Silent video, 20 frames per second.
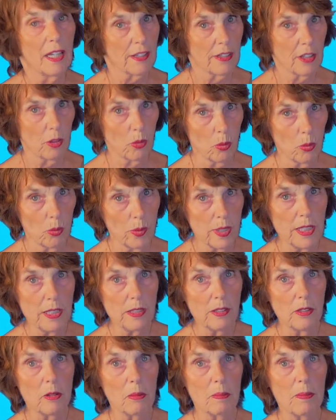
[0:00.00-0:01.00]
the
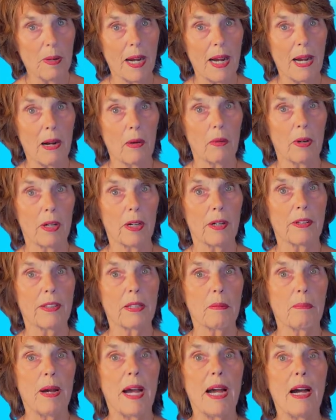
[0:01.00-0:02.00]
real power,
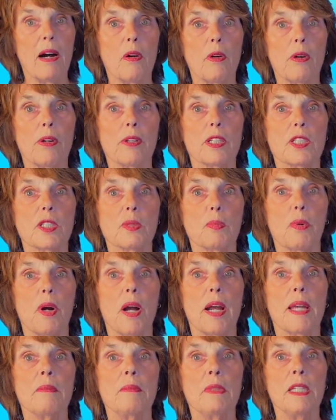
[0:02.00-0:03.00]
the power that's
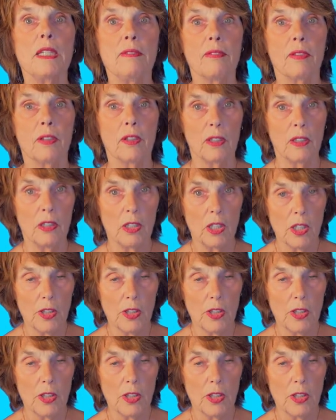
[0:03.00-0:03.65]
primeval,